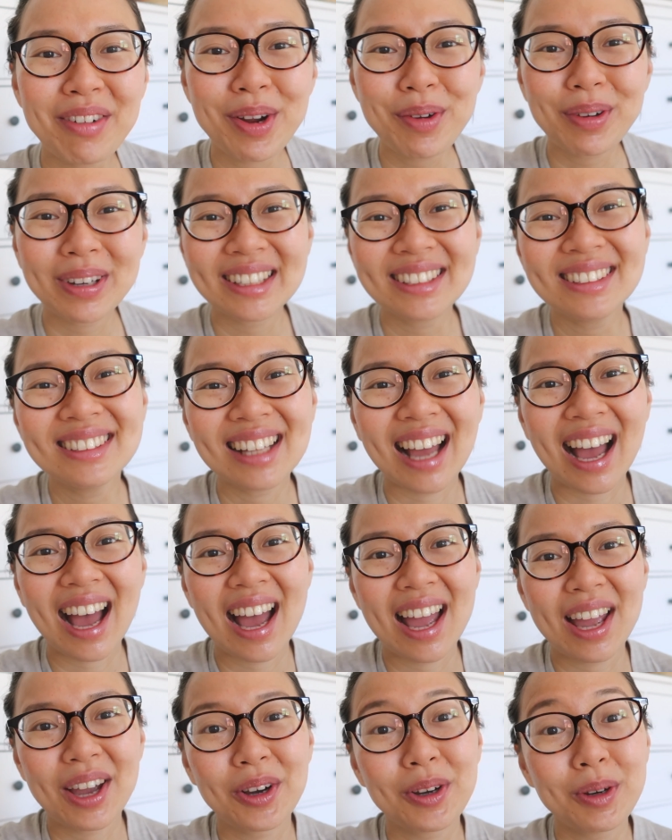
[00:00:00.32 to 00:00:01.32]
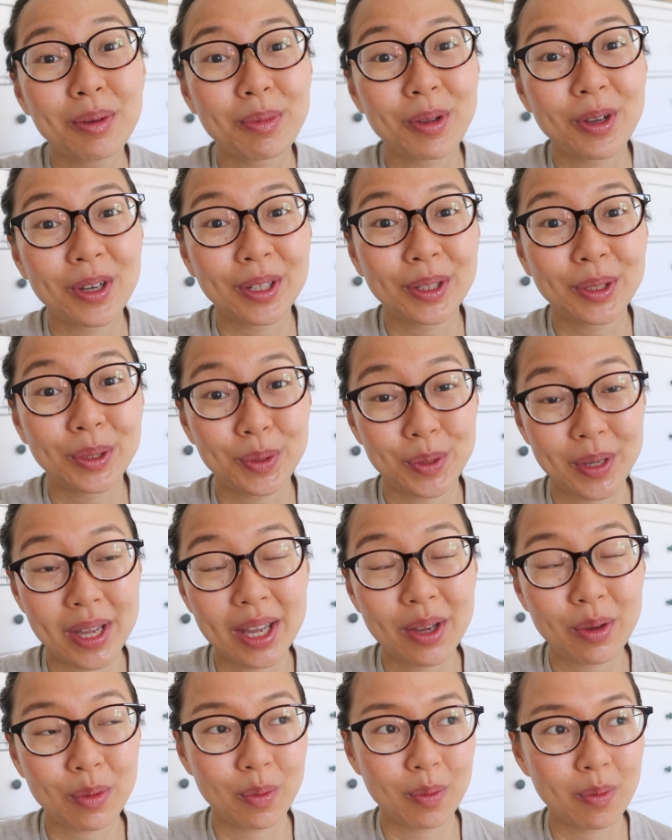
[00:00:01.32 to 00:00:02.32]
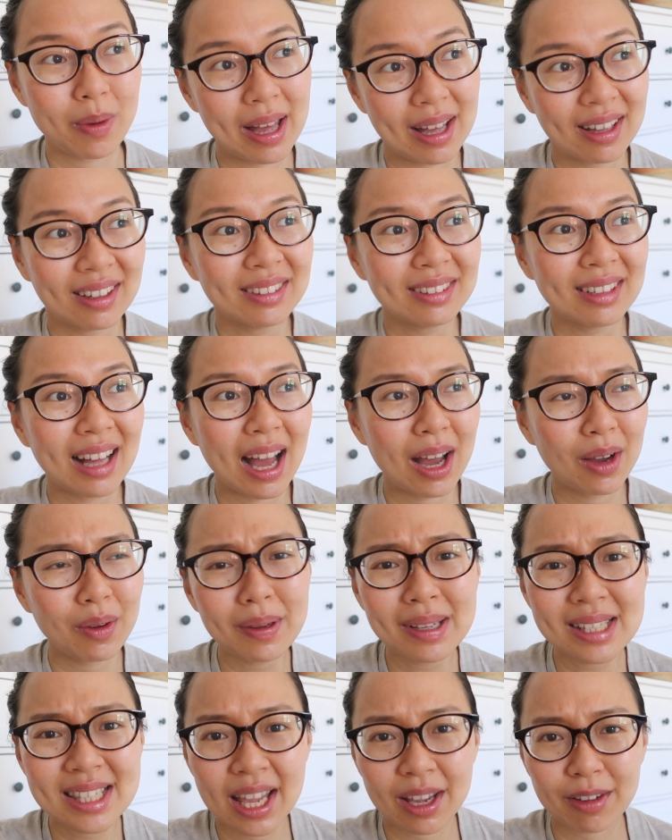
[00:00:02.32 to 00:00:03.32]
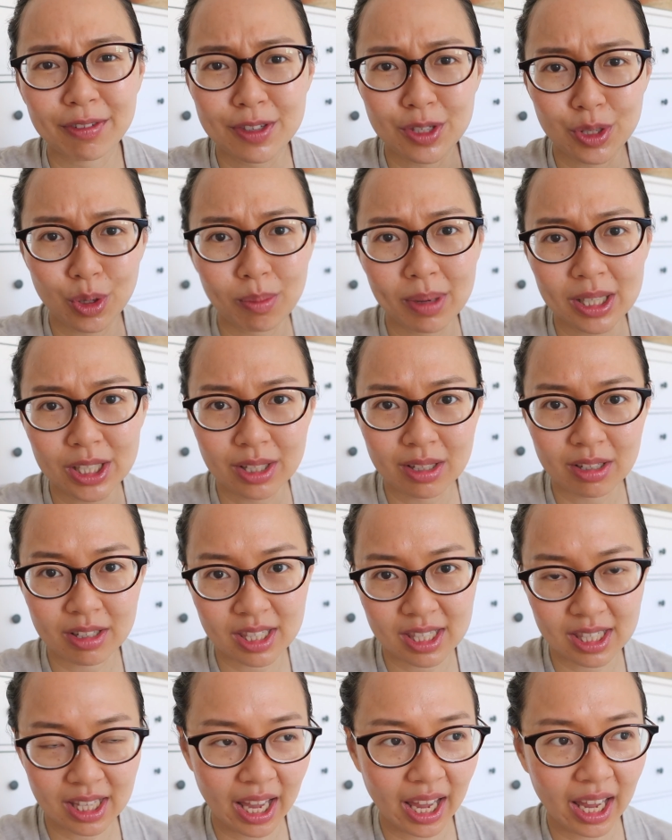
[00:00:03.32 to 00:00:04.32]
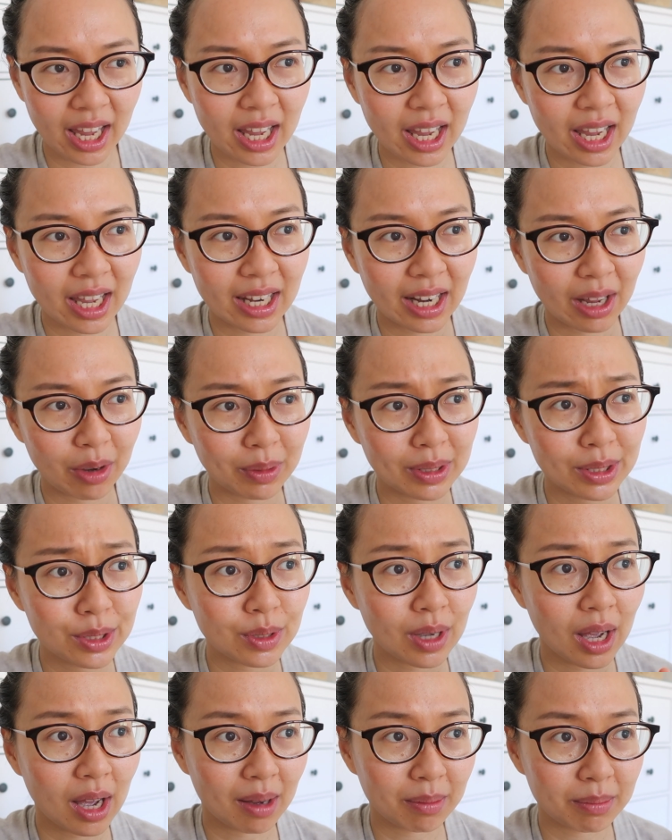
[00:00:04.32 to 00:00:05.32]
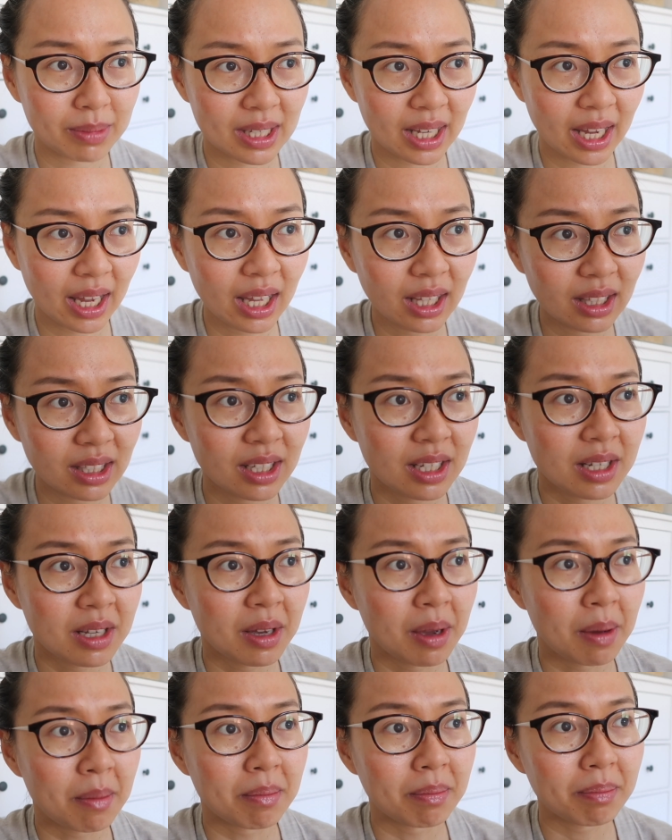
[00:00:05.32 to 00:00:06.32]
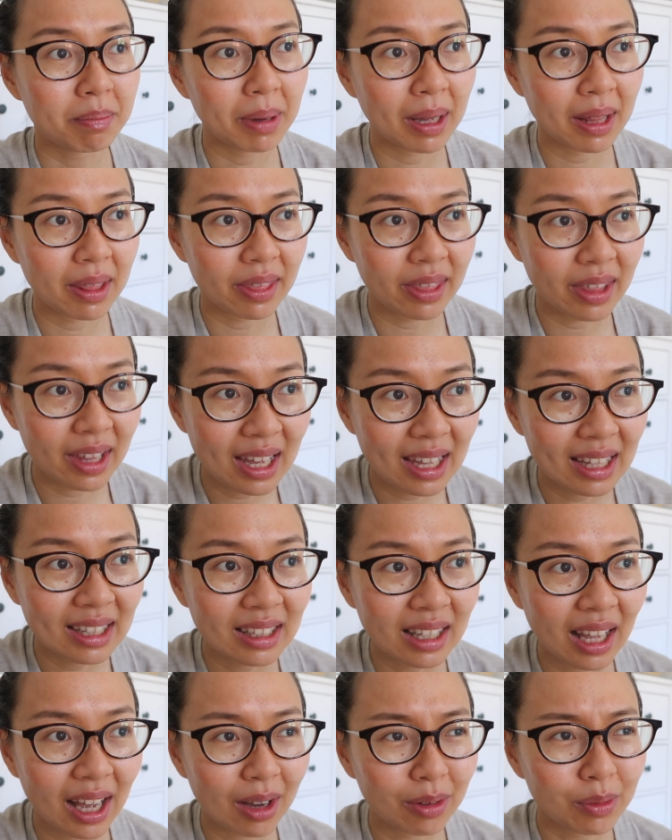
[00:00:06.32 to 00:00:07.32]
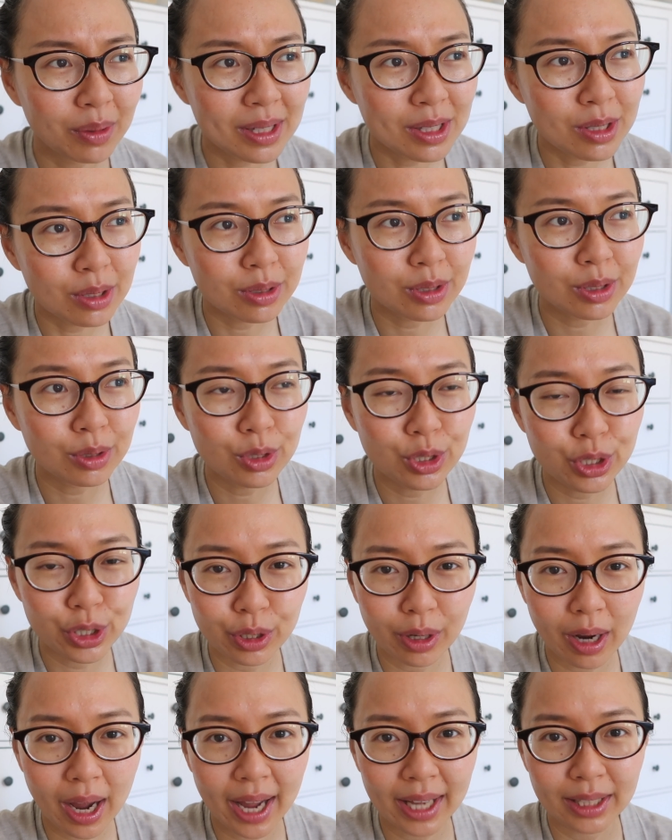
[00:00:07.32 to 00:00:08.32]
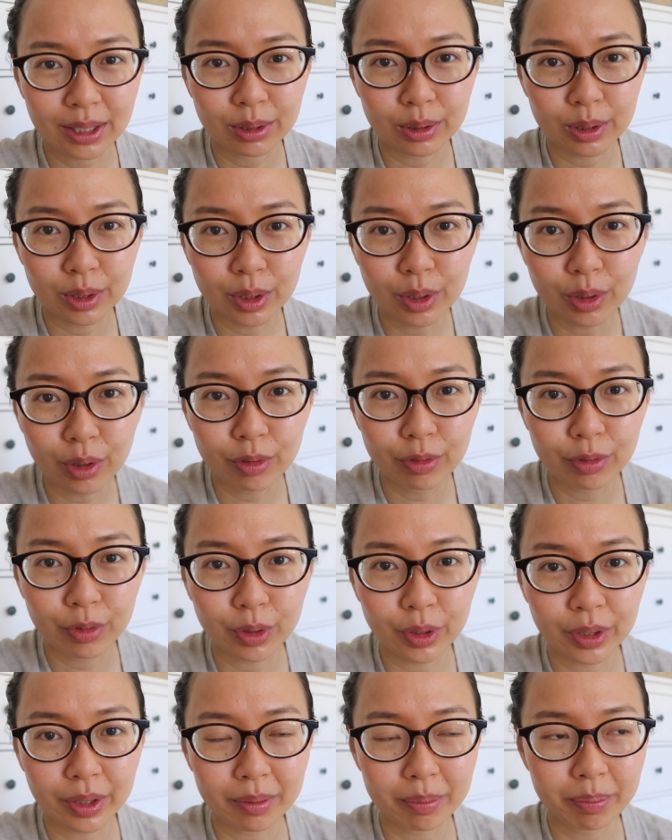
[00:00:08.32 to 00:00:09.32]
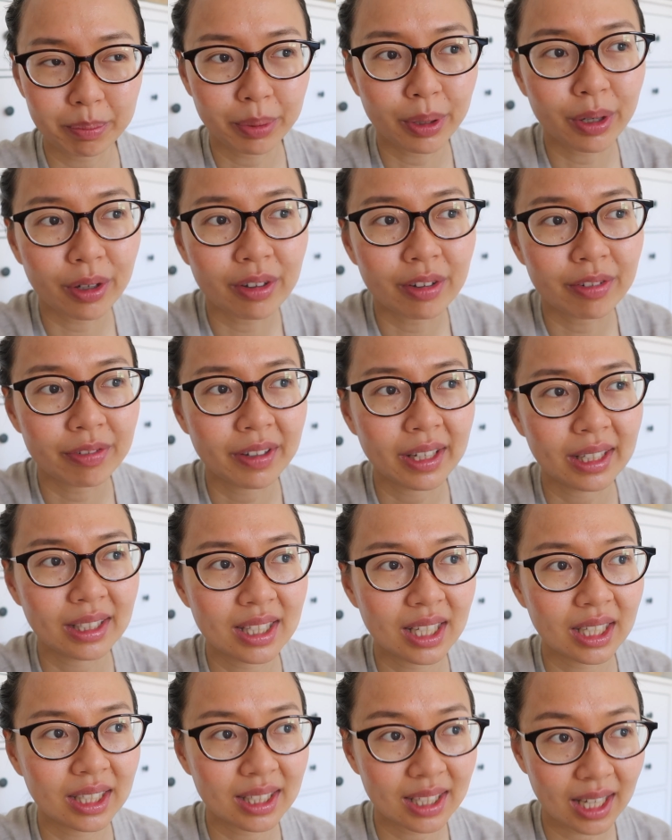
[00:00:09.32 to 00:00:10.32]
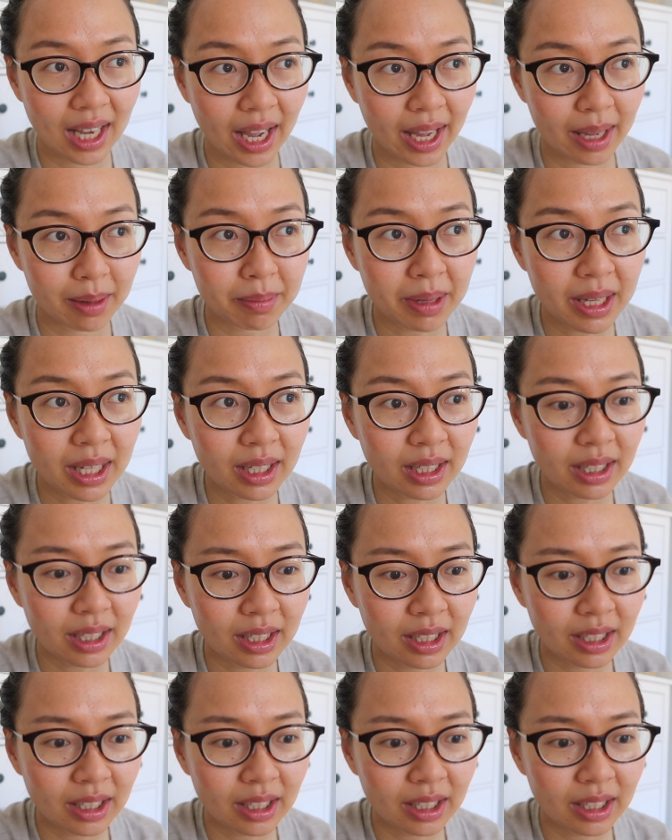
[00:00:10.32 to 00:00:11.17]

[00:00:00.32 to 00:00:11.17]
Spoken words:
everyone, I hope you are doing well. I always have so much to say and I want to update, but then I always also try to look for the perfect timing.